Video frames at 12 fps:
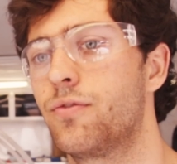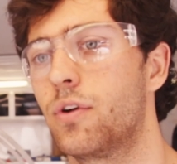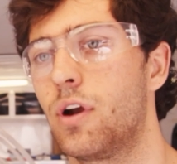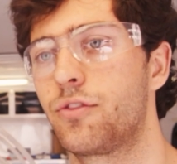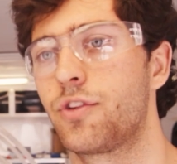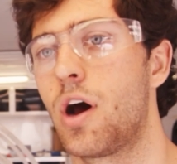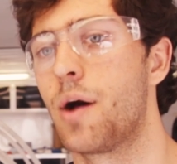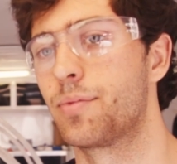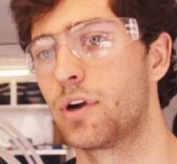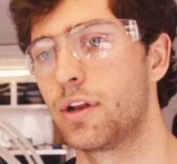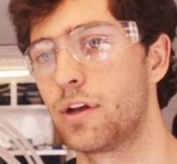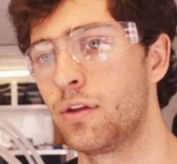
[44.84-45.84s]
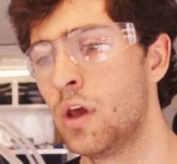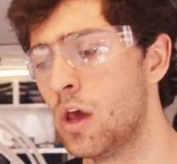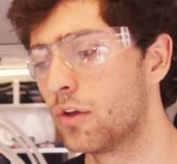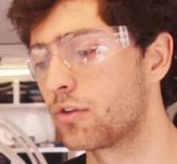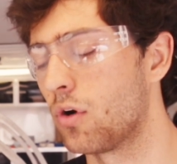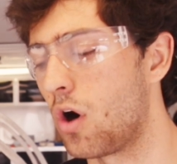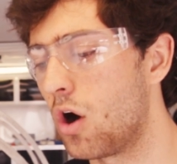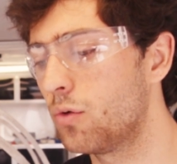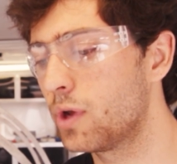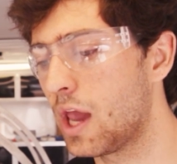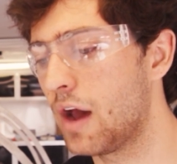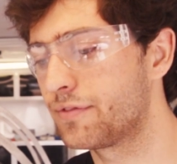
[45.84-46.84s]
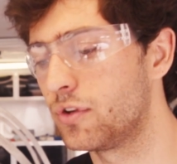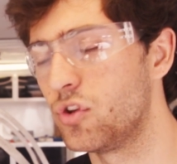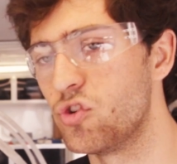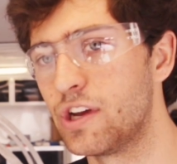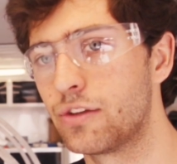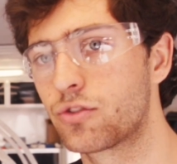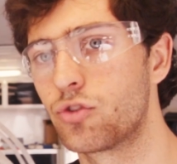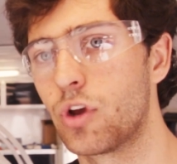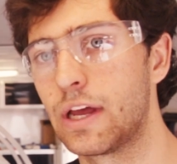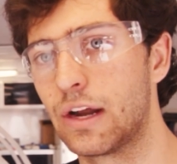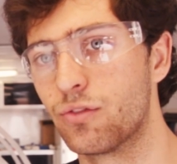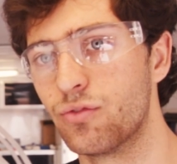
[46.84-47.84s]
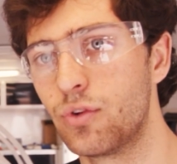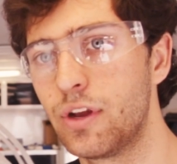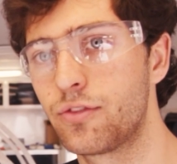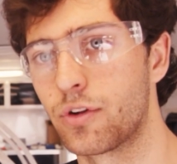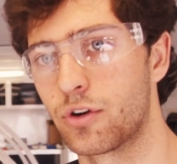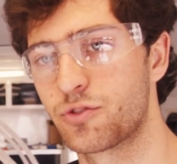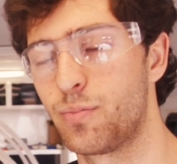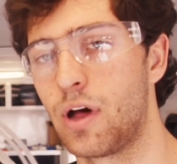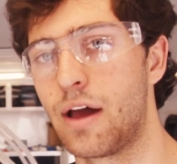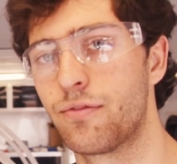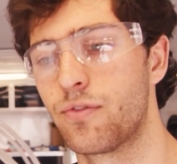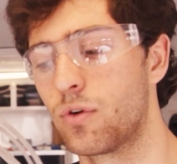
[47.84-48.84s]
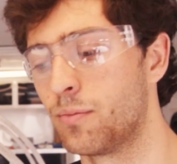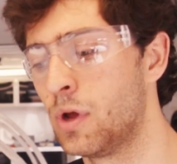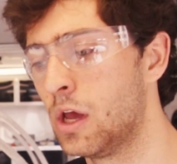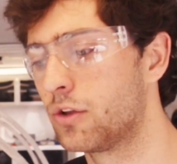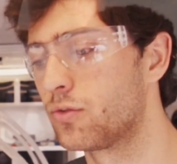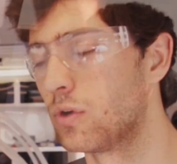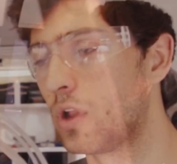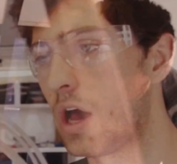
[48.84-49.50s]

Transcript: for us to operate in. So all we have to do is create a research platform to